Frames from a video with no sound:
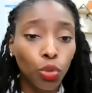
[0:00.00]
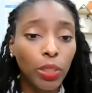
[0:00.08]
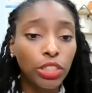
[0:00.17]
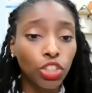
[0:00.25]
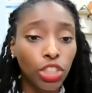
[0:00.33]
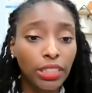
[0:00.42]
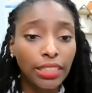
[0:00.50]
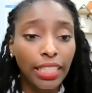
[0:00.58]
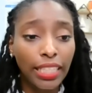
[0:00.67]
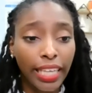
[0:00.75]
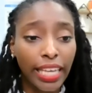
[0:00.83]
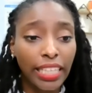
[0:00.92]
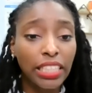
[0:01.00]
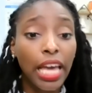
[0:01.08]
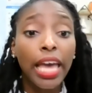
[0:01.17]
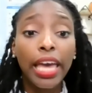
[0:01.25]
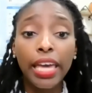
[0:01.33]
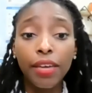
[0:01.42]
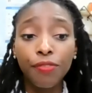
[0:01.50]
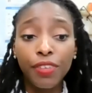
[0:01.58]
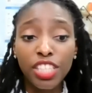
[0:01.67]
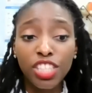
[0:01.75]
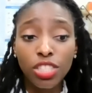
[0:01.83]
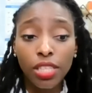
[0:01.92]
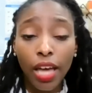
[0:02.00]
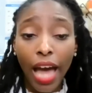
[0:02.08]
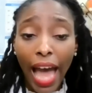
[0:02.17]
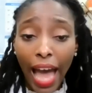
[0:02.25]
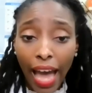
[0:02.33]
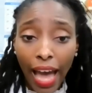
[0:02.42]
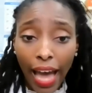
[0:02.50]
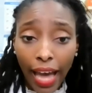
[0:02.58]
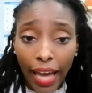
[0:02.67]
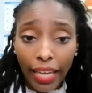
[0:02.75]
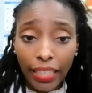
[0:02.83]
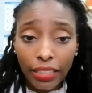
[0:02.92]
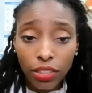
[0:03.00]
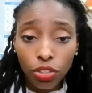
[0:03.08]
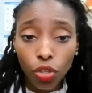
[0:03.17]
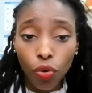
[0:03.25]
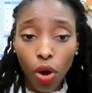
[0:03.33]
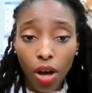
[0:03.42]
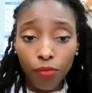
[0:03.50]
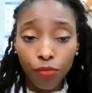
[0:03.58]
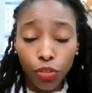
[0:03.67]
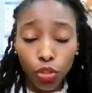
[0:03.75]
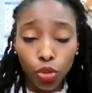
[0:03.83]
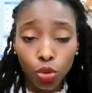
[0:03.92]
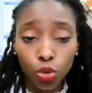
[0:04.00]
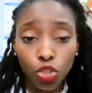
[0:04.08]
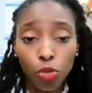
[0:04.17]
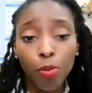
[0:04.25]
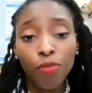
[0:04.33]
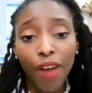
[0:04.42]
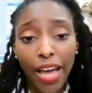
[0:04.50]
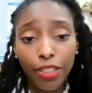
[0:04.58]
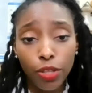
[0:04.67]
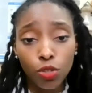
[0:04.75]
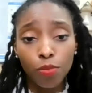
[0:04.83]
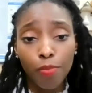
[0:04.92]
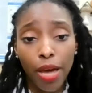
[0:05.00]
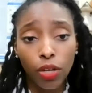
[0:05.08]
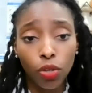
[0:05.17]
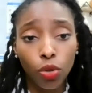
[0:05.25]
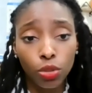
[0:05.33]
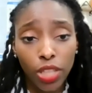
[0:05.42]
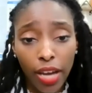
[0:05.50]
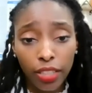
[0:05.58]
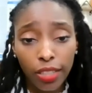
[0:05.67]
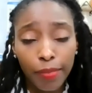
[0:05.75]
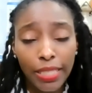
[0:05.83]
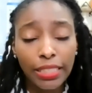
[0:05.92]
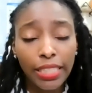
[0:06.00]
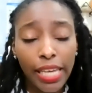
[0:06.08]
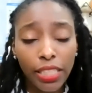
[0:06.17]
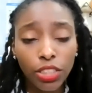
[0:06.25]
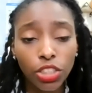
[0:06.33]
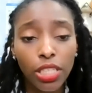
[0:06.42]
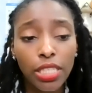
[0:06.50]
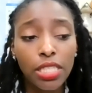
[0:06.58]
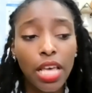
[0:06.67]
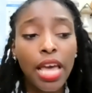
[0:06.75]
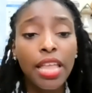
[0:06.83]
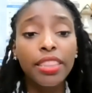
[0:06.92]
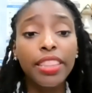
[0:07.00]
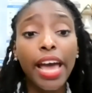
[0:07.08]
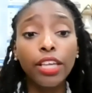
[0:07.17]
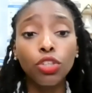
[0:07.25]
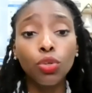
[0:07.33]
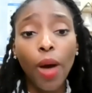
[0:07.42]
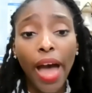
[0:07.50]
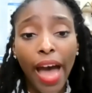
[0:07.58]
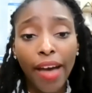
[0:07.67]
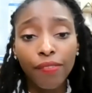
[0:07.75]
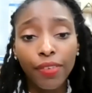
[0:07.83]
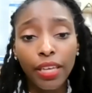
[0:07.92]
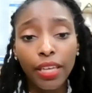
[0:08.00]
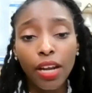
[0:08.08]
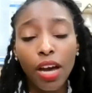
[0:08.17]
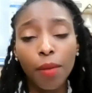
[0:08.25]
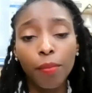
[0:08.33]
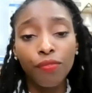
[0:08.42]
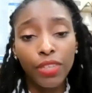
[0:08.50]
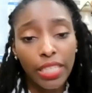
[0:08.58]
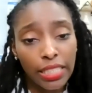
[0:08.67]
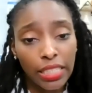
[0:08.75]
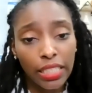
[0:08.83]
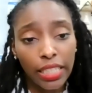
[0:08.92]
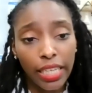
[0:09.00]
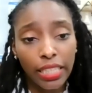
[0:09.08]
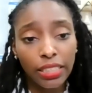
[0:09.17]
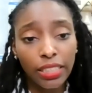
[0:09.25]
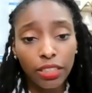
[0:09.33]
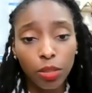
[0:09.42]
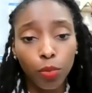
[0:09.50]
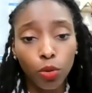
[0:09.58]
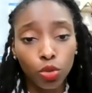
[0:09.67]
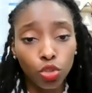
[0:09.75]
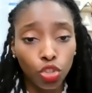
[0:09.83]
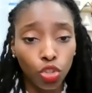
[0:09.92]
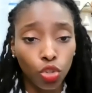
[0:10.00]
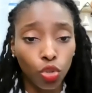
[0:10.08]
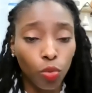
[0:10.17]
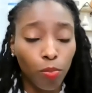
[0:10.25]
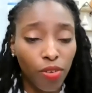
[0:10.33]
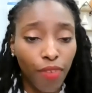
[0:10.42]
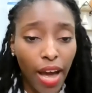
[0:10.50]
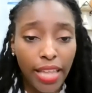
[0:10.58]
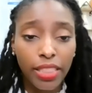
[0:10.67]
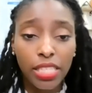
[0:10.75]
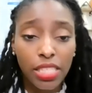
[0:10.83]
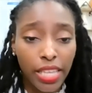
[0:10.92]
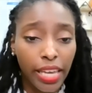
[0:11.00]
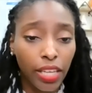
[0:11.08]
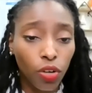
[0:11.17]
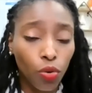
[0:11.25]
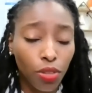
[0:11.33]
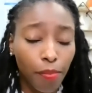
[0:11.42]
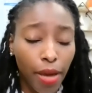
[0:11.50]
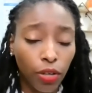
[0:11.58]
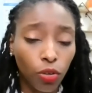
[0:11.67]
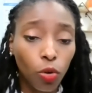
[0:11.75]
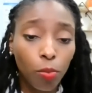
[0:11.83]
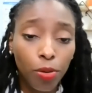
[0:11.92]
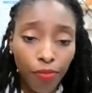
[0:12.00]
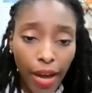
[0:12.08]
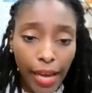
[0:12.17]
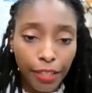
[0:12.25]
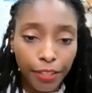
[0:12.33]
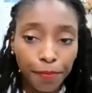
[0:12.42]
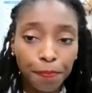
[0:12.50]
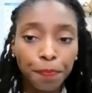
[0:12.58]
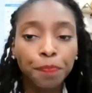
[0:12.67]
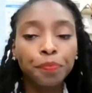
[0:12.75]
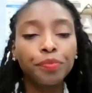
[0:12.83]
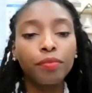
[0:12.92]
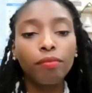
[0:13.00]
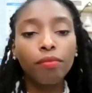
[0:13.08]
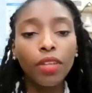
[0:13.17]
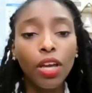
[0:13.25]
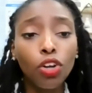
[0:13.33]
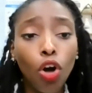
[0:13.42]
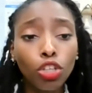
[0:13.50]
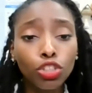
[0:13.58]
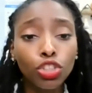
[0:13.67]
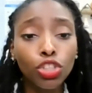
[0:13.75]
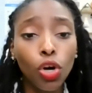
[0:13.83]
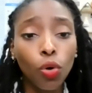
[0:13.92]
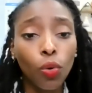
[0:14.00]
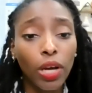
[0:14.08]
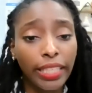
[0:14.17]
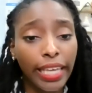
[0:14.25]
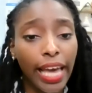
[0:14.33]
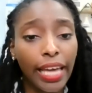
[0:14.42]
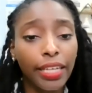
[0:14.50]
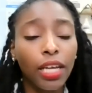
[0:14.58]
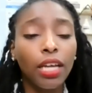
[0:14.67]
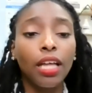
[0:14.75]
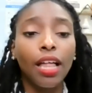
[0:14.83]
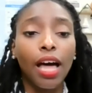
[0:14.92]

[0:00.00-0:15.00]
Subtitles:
to it just in case if it's asked of you to provide those medical documentation, that you have it easily accessible to provide the state or the medical provider. And also, again,